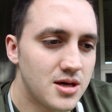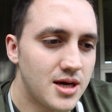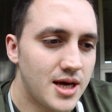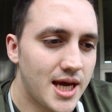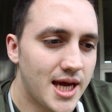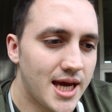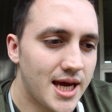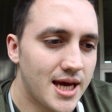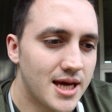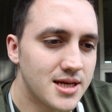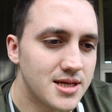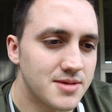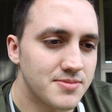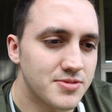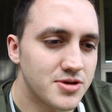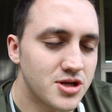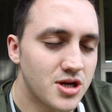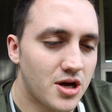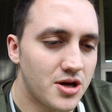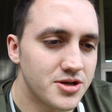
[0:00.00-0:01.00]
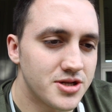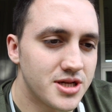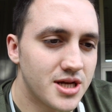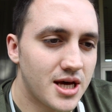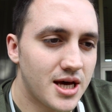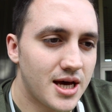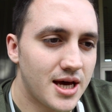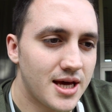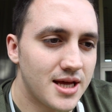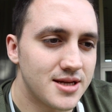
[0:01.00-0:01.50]
and some
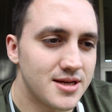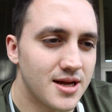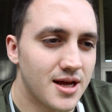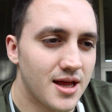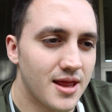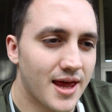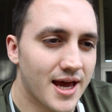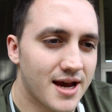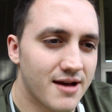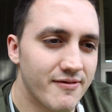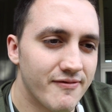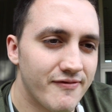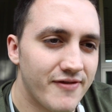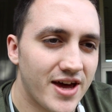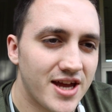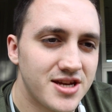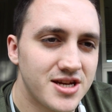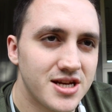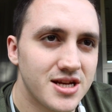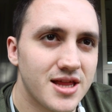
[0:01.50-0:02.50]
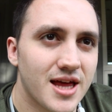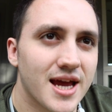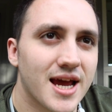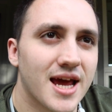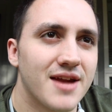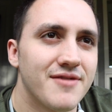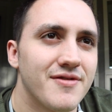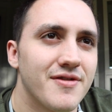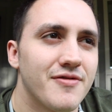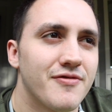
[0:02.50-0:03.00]
salsa and like a veggie, like
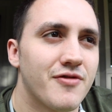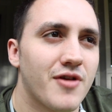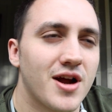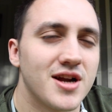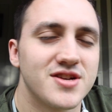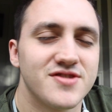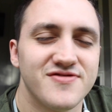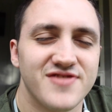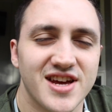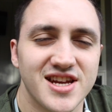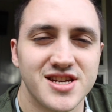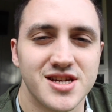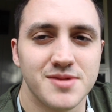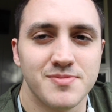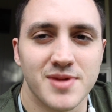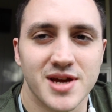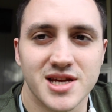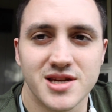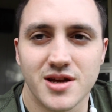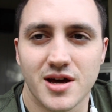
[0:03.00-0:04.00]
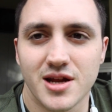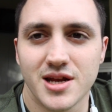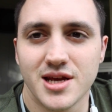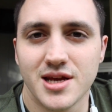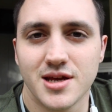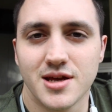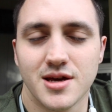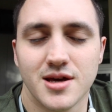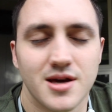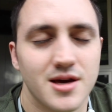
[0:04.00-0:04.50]
kind of a fresh veggie mix on
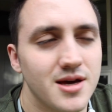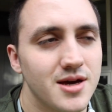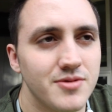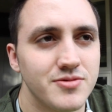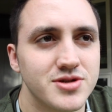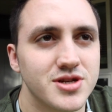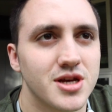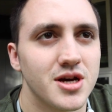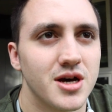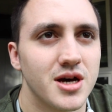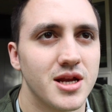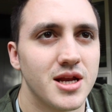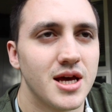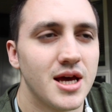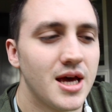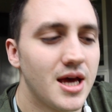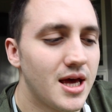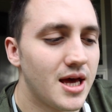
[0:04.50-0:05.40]
it. It was good.